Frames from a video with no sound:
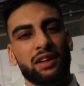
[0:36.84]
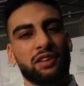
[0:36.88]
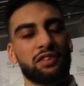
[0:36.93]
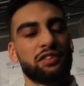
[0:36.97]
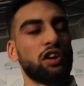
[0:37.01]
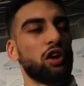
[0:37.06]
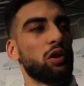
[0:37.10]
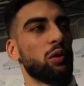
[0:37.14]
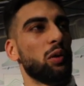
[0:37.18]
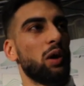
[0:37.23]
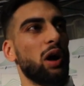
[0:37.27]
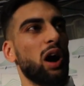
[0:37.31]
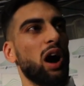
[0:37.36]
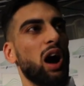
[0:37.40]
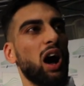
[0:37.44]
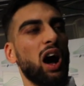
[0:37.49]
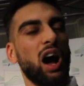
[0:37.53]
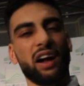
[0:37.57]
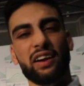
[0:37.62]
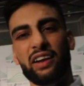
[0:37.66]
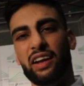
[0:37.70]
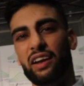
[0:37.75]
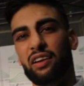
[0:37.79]
So,
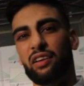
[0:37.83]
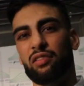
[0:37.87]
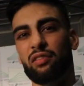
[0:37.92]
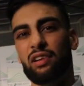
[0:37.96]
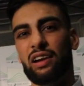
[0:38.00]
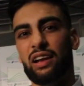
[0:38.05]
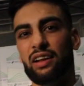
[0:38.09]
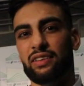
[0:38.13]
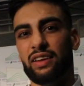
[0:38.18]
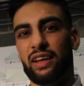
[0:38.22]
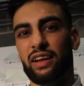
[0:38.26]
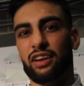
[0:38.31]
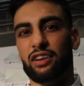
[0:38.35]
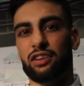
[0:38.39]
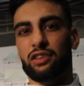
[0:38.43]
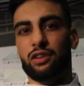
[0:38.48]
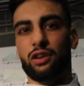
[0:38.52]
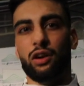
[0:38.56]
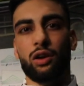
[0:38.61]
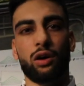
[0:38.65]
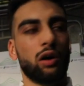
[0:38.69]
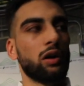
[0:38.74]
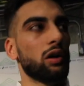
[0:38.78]
I didn't really think, you
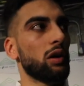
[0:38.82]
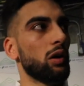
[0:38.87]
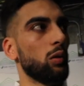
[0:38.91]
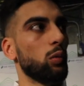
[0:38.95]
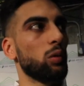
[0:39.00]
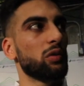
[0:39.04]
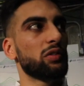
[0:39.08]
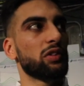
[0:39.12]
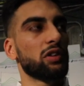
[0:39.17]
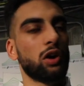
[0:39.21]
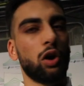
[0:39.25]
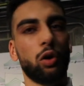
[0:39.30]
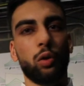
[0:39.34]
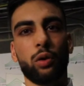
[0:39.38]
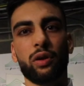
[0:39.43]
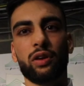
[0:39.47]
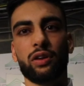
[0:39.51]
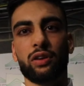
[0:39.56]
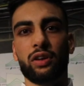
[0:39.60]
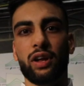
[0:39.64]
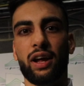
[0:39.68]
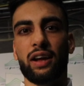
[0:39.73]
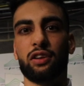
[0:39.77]
know, I wasn't
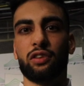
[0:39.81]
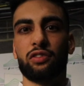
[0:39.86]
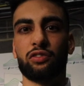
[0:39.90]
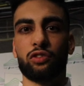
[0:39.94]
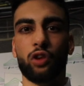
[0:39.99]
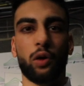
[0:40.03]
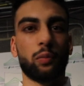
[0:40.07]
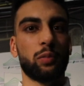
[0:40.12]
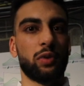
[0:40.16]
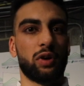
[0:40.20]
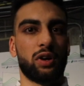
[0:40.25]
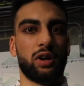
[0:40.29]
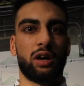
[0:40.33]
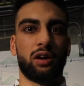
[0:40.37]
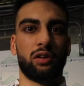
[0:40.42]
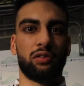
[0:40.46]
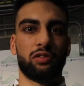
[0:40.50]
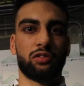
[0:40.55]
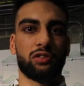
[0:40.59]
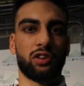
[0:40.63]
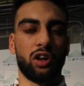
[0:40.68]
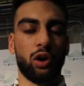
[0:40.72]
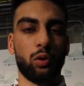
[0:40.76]
going there to stop the guy. I
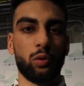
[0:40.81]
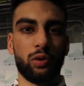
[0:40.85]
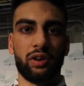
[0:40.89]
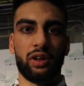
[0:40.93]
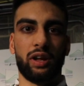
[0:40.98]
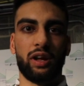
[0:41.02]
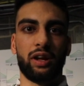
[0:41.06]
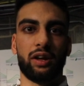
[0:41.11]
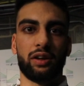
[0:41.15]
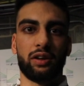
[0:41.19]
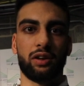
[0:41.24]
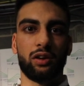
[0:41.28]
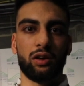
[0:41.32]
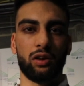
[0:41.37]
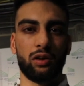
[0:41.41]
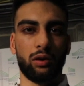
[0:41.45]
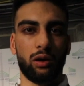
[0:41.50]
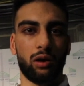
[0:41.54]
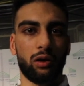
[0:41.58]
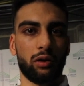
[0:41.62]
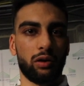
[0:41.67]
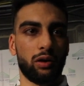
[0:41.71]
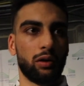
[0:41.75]
was going there, you know,
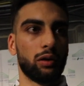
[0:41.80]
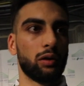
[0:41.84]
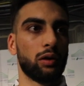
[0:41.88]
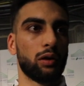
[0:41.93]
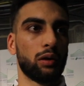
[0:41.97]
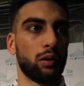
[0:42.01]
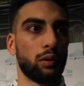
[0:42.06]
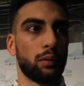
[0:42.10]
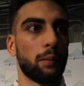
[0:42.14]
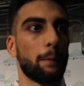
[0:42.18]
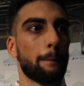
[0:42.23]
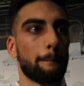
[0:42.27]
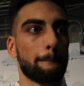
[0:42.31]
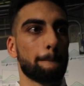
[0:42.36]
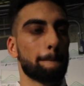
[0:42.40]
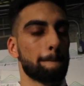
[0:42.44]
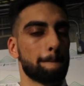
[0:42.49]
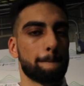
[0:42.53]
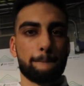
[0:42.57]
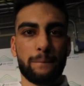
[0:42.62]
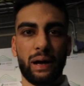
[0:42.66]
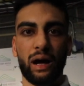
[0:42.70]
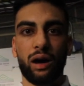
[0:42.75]
I'm going
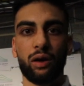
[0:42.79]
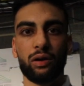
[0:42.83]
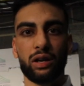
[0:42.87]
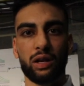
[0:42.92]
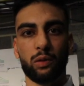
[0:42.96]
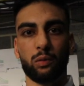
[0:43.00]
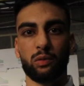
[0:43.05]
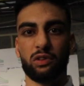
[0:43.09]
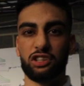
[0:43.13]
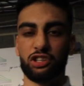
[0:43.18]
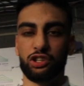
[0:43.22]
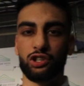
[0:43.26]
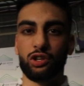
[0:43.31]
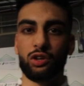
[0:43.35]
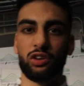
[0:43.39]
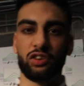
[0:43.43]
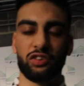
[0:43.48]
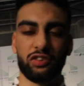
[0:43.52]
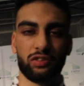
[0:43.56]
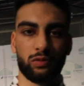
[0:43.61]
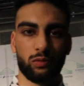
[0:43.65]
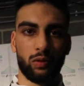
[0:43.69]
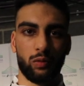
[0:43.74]
to pound him with the shots.
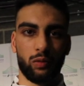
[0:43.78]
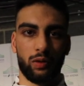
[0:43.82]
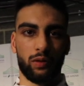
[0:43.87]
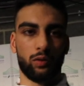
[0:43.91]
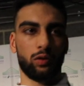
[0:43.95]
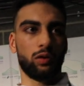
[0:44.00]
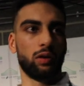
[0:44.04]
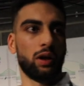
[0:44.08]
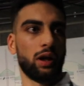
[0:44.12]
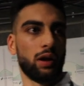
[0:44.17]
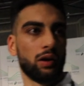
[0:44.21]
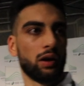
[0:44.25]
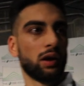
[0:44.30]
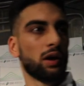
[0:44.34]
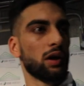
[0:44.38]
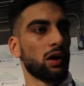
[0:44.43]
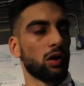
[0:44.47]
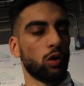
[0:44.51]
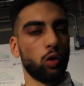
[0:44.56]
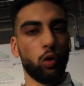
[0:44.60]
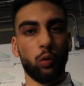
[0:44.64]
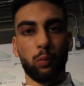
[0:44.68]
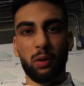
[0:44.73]

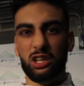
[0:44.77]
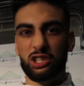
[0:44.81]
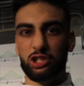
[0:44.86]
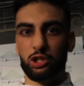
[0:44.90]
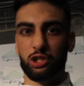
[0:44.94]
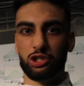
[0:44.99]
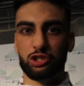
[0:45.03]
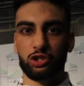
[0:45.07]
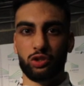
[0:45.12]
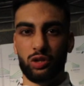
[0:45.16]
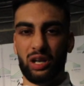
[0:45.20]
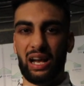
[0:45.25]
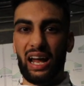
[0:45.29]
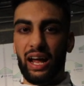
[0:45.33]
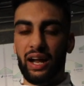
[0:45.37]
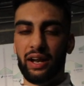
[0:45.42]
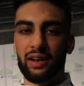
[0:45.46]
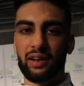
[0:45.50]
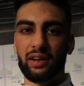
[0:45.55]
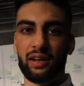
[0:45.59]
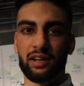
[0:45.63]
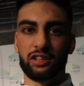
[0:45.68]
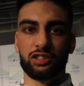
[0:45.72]
All my shots should
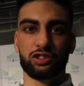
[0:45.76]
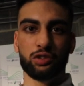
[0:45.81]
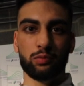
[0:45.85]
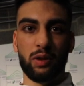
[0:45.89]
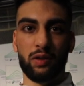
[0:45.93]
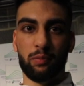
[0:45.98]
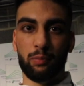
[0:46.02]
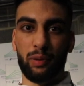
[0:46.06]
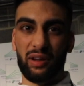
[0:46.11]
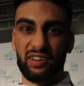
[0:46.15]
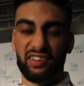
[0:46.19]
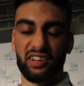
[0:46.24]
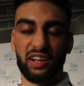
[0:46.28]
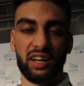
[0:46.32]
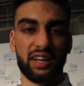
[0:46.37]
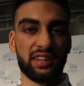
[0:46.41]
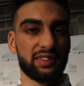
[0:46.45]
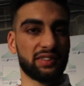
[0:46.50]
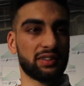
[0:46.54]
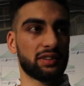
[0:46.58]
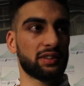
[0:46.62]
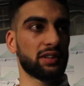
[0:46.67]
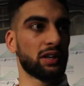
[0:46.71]
land and should be
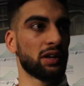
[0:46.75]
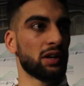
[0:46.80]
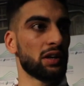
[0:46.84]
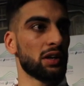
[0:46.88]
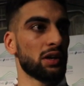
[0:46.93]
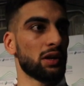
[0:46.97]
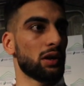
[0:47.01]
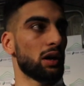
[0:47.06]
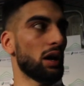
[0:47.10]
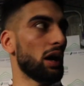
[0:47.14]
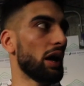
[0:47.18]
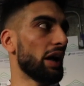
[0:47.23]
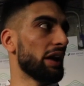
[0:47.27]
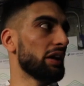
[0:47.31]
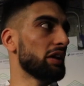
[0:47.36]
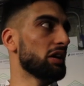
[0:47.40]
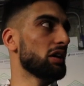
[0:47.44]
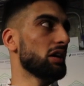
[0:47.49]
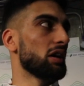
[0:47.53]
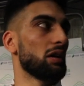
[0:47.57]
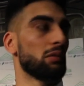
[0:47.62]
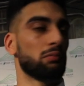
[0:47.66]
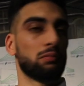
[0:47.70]
precise. And
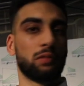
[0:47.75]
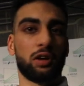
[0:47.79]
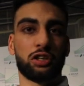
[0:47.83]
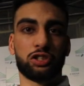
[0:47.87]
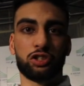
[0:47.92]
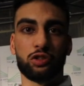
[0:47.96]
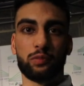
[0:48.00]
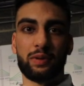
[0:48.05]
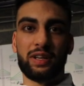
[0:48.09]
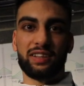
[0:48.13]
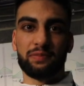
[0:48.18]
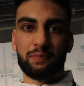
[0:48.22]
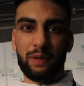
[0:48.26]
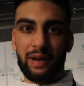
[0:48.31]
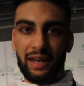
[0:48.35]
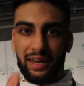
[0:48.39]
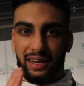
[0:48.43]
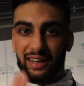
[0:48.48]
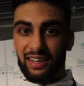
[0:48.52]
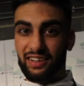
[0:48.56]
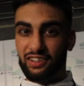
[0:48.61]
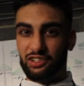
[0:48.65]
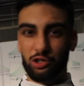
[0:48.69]
I should be
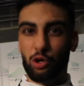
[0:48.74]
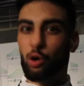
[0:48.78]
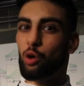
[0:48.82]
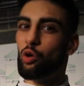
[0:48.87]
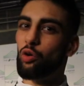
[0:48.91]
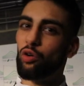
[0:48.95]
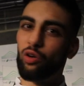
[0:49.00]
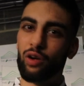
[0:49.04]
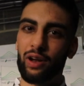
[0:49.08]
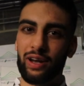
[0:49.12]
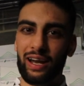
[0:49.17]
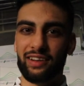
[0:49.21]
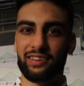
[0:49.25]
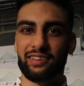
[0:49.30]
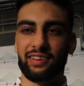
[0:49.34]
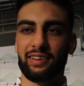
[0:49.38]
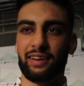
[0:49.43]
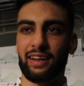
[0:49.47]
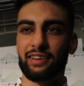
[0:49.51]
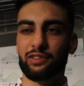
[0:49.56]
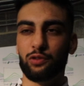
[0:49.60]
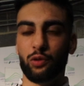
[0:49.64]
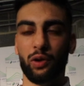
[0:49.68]
spinning his jaw. That's
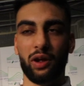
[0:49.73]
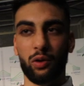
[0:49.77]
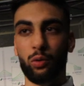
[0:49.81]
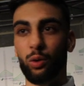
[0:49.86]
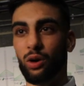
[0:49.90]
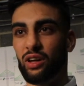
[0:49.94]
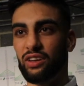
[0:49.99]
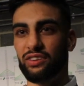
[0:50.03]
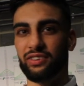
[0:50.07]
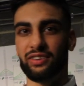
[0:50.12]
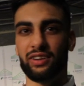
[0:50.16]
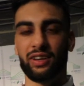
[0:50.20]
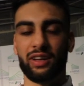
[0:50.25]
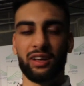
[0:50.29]
the way it was.